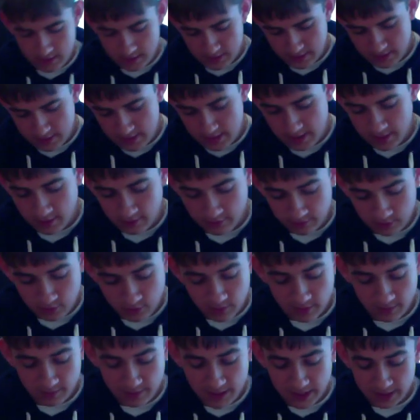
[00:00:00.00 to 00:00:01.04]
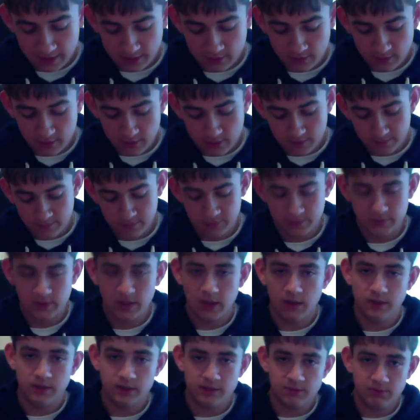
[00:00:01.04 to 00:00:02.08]
Now, going back to it, I
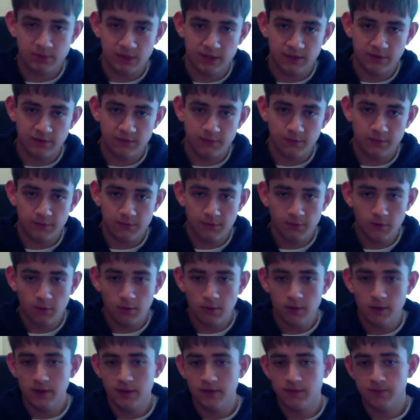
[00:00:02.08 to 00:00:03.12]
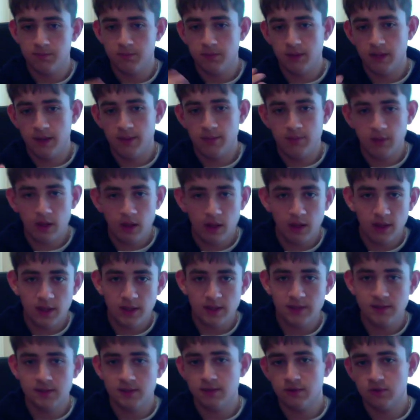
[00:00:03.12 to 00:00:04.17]
already explained this before. It's play,
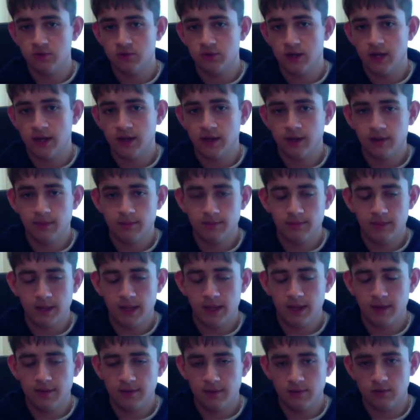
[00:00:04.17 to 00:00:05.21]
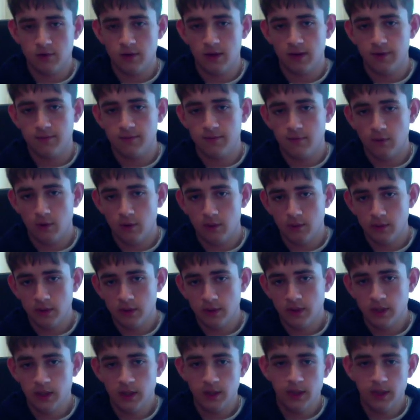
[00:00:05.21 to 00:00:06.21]
pause, track back, track forward.